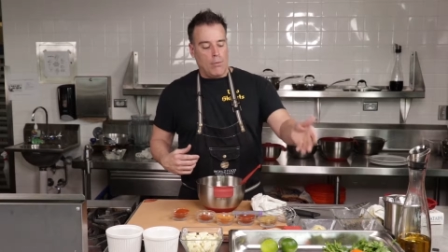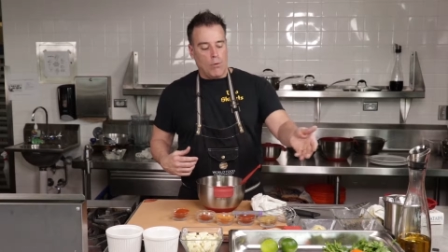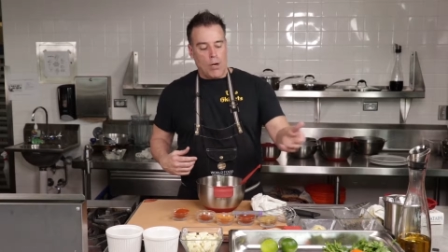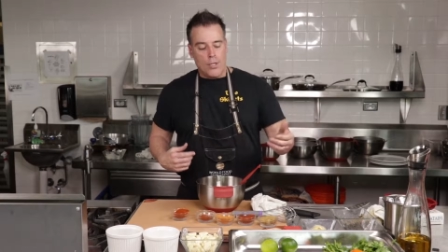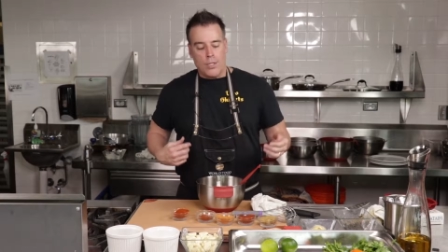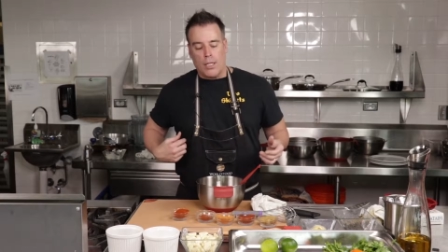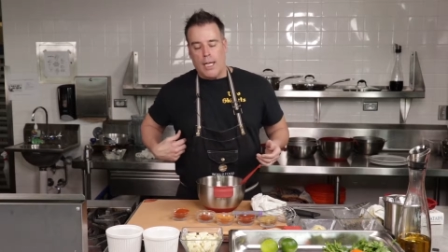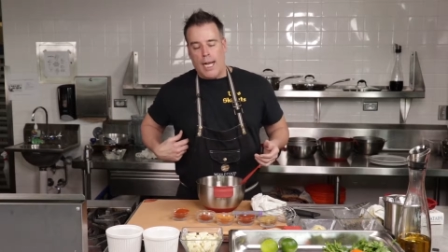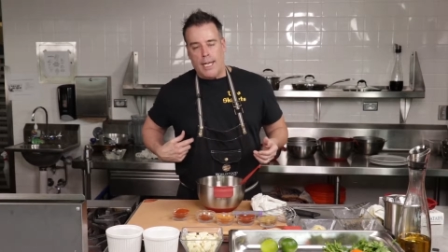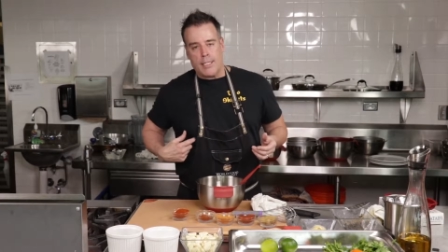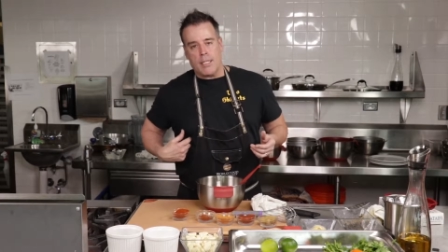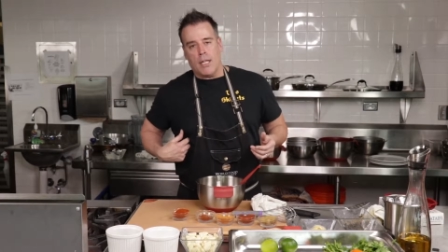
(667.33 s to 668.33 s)
We're also going to
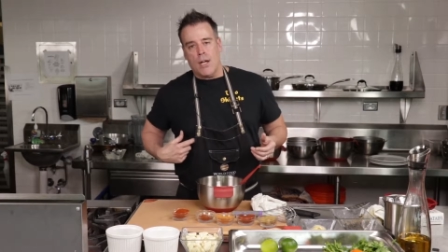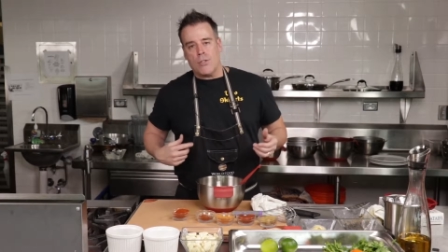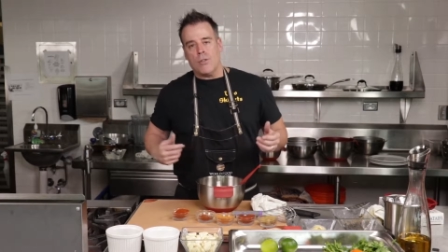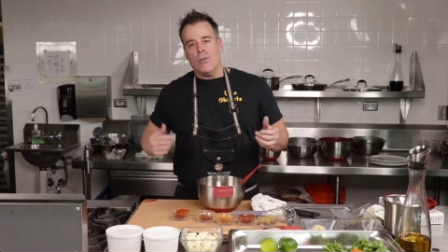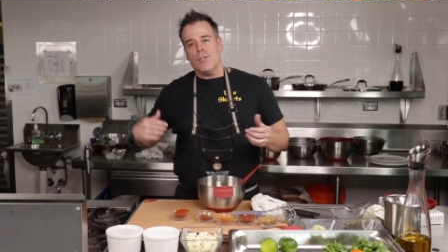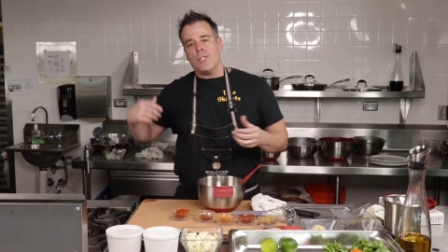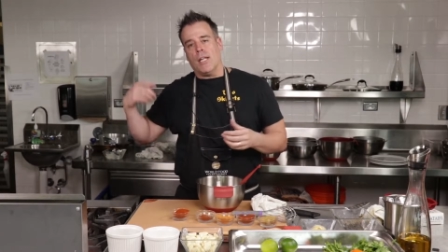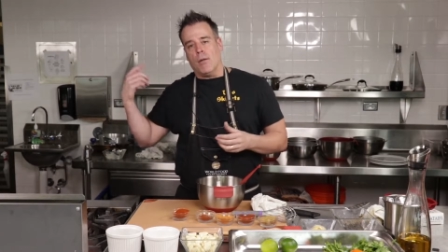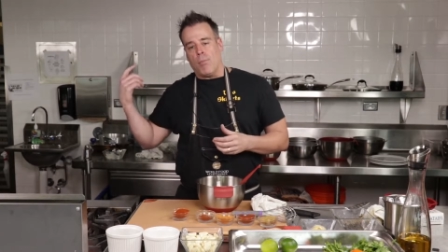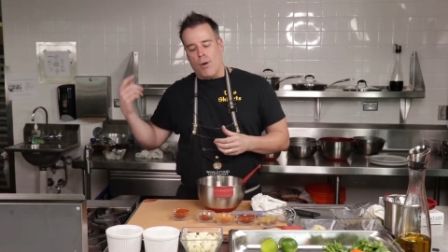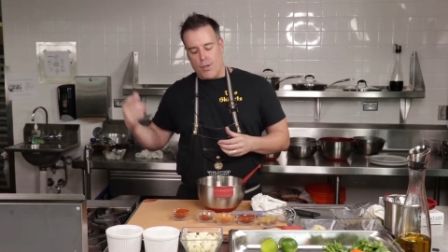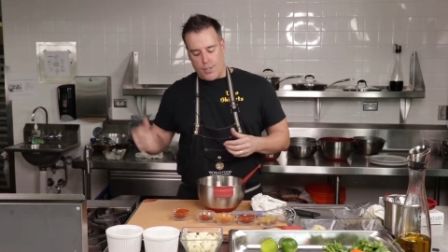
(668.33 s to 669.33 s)
add cilantro instead
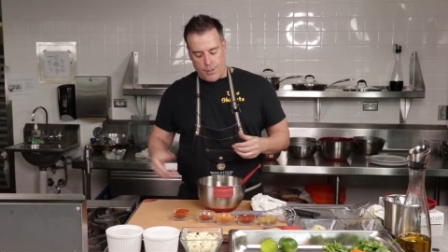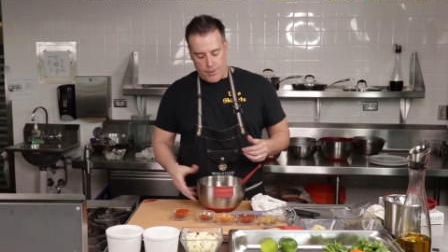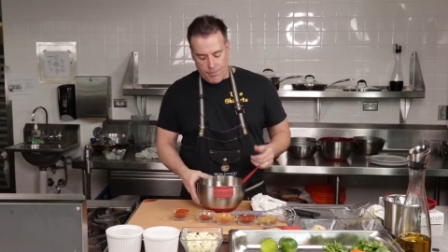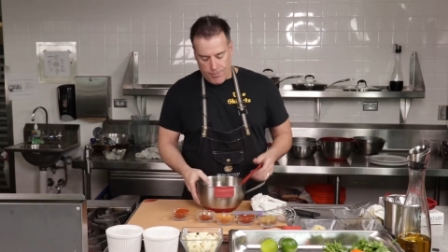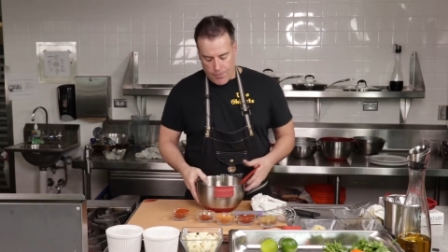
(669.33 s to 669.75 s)
of parsley.